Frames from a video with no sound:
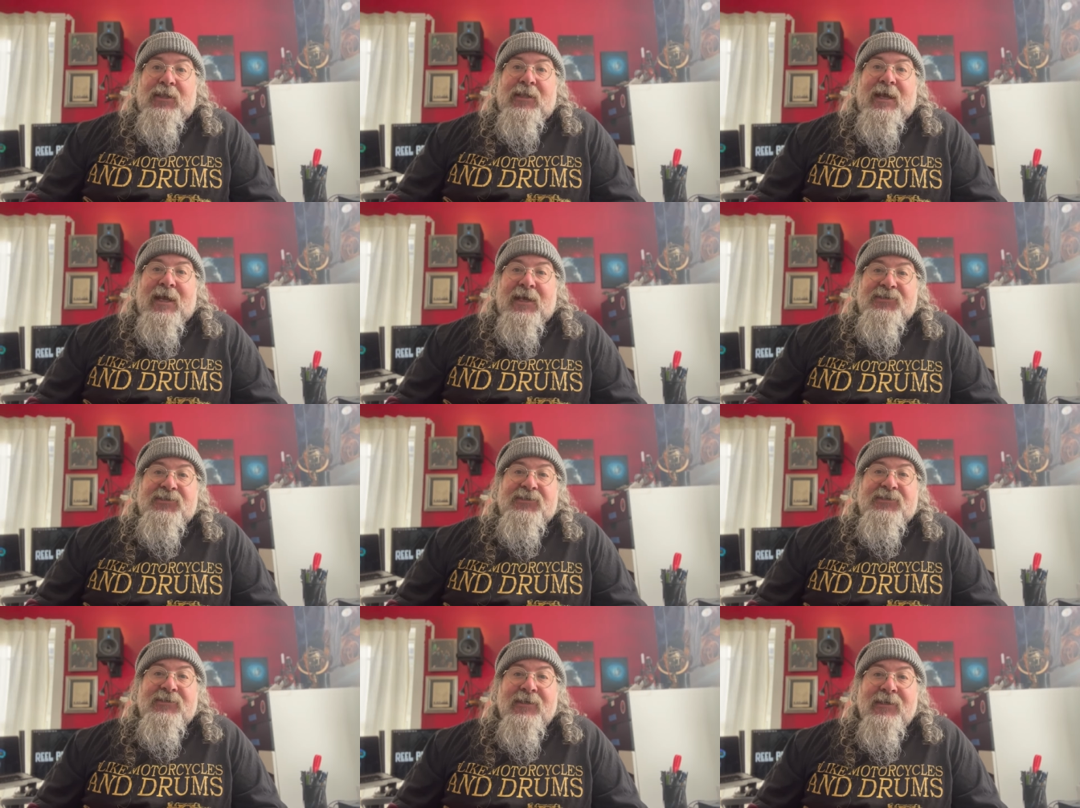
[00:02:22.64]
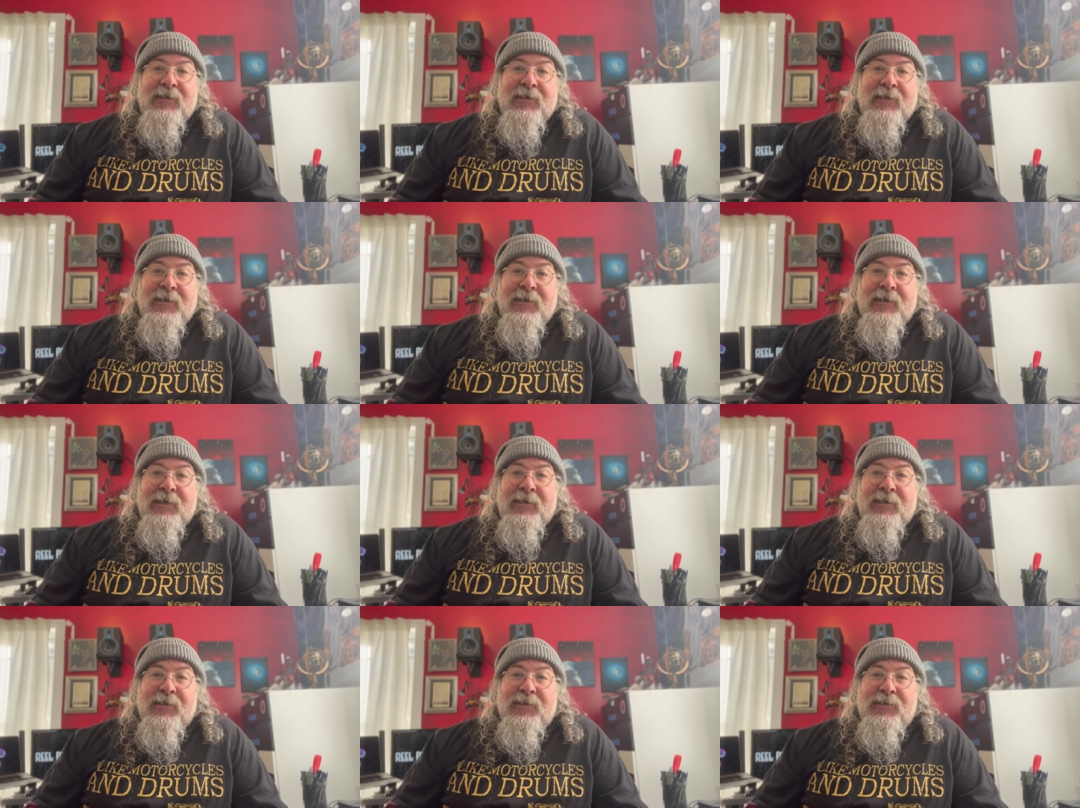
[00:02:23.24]
less
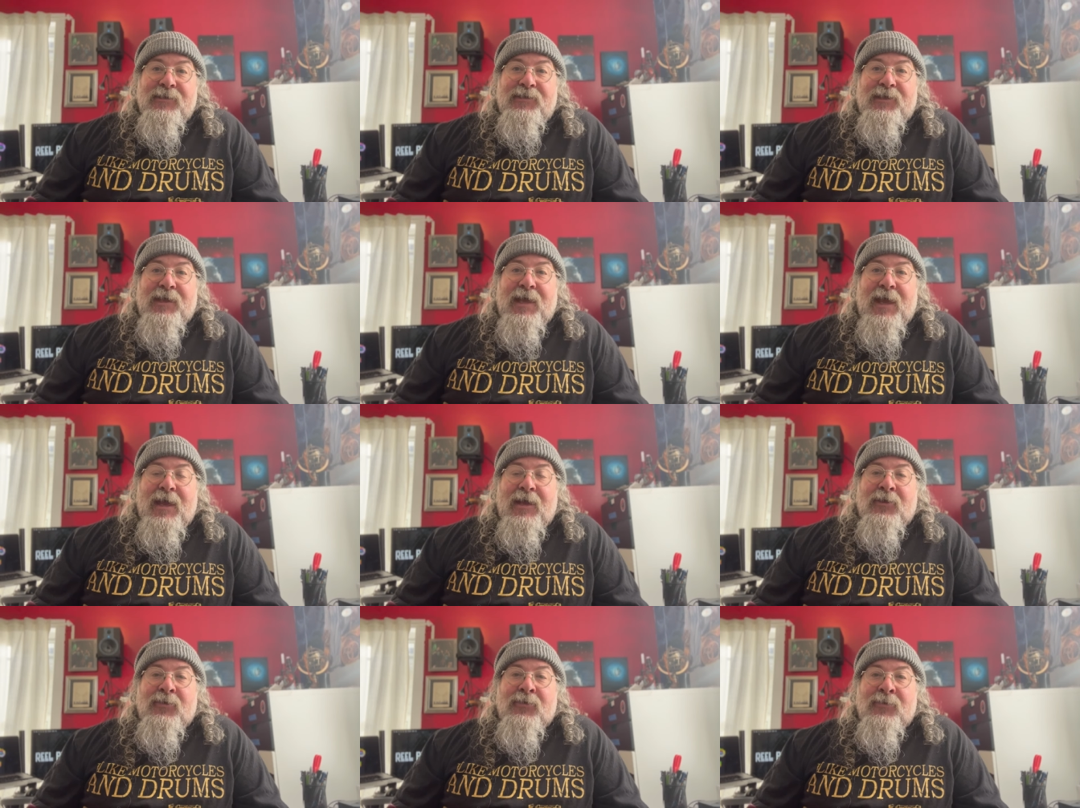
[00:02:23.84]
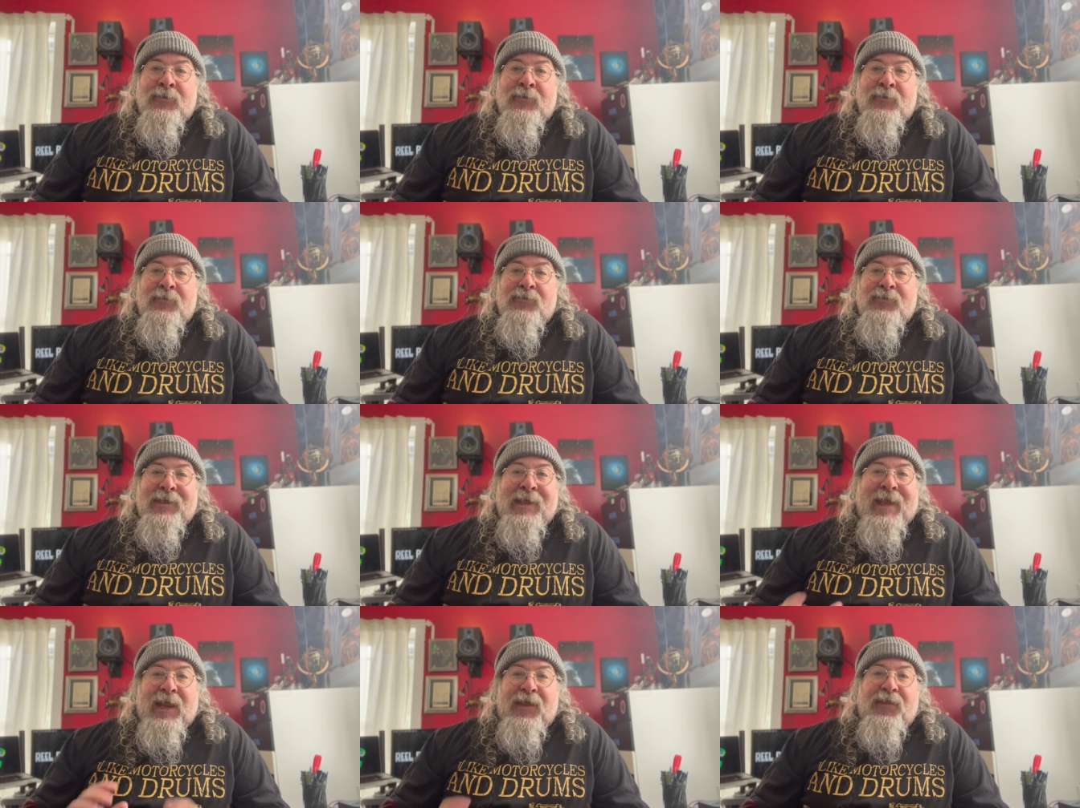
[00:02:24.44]
than
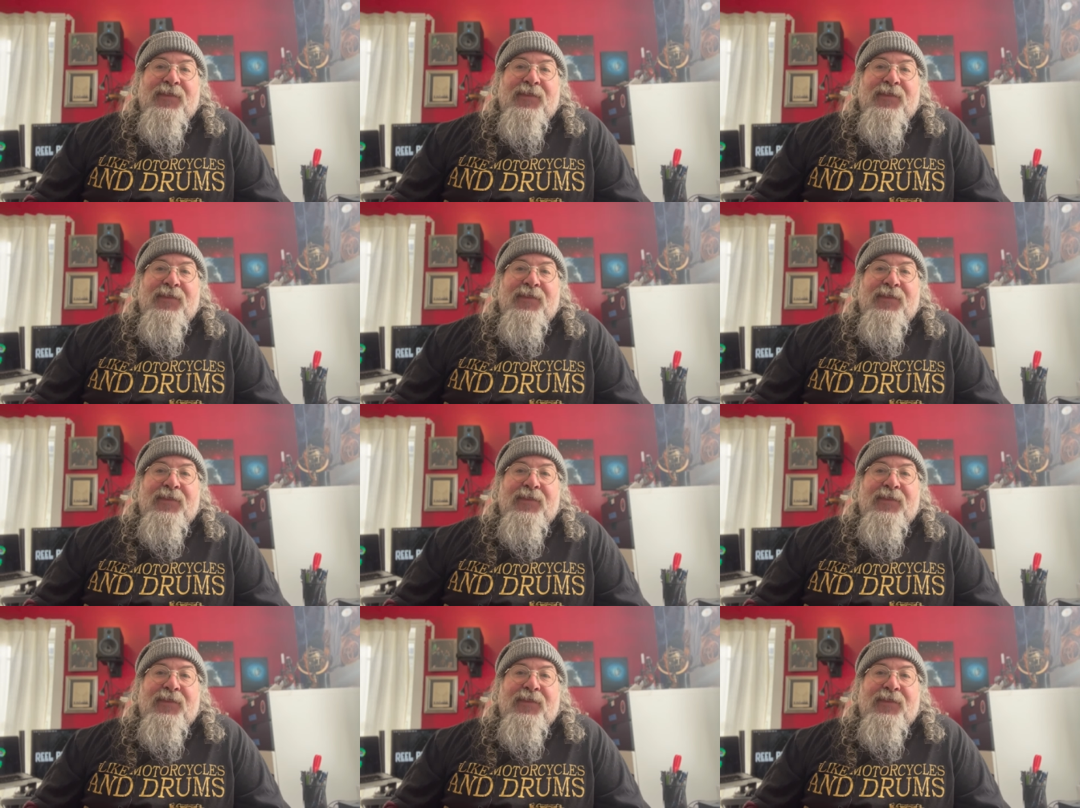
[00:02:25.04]
the